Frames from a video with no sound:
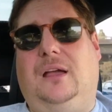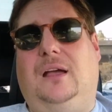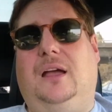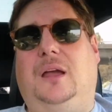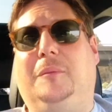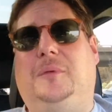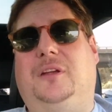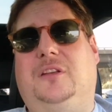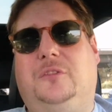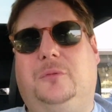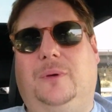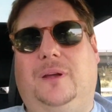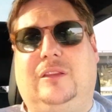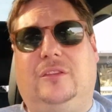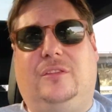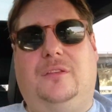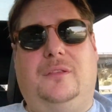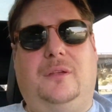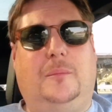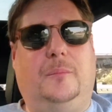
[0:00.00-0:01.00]
I'm here to
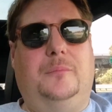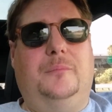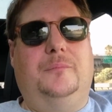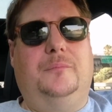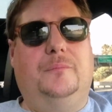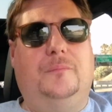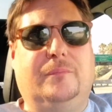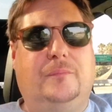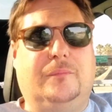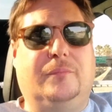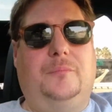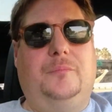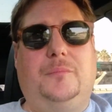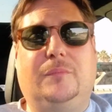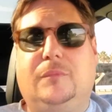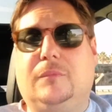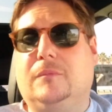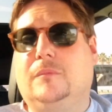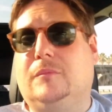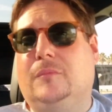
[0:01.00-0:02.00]
answer
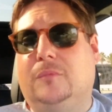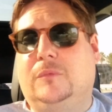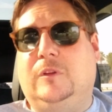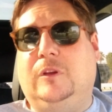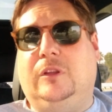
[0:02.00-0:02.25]
them.